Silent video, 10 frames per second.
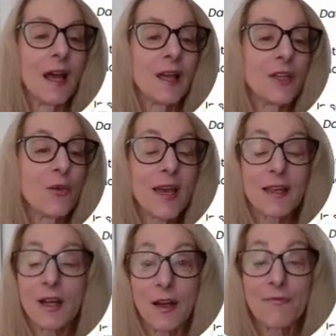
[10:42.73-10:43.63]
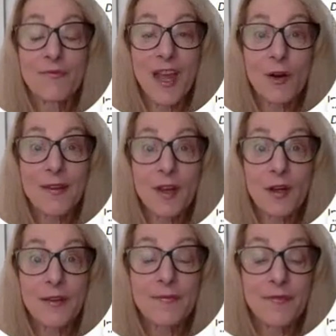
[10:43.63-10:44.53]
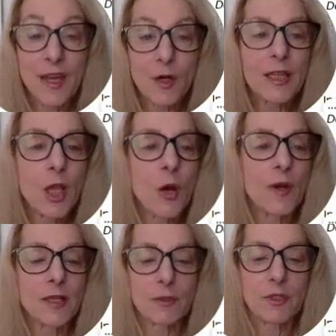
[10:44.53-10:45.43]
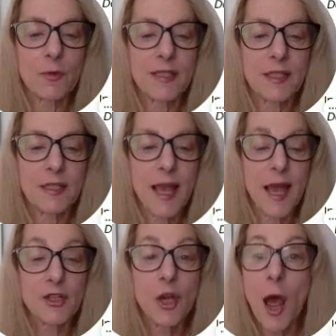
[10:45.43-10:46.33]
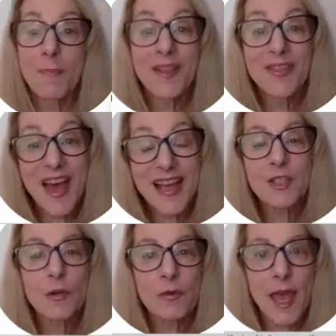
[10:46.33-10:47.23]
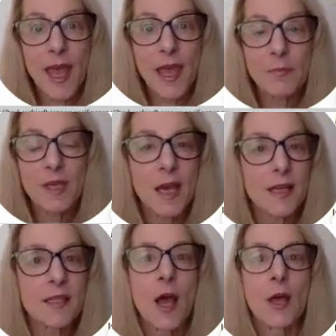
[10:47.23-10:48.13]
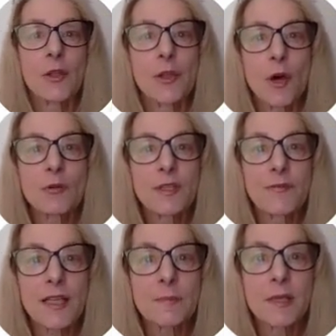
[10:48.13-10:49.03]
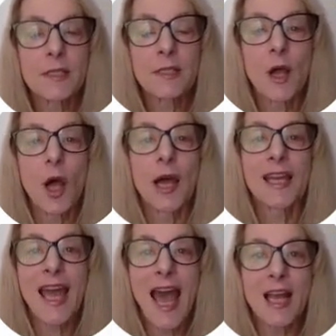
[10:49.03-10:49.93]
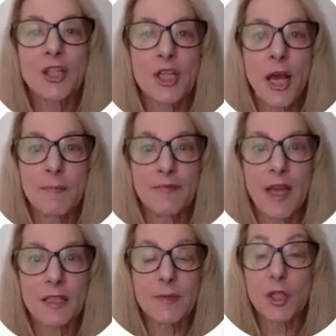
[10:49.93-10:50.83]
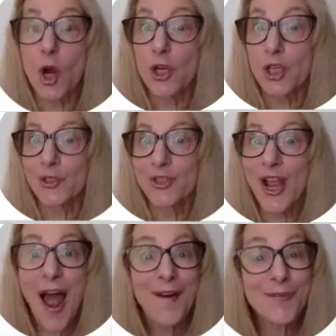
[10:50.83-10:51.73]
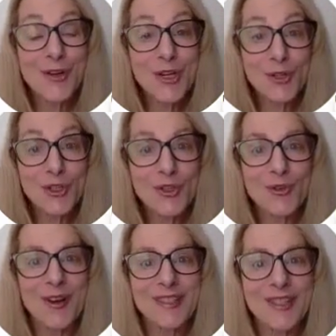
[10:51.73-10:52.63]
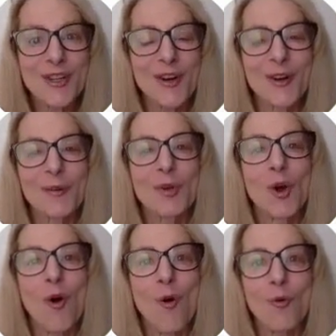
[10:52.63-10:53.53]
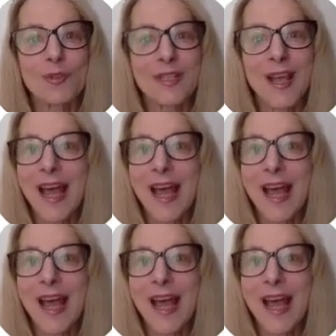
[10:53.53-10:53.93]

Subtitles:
you had very, very, very low interest rates in cash. But that's okay because those investments, cash type investments, are used for your short term goals.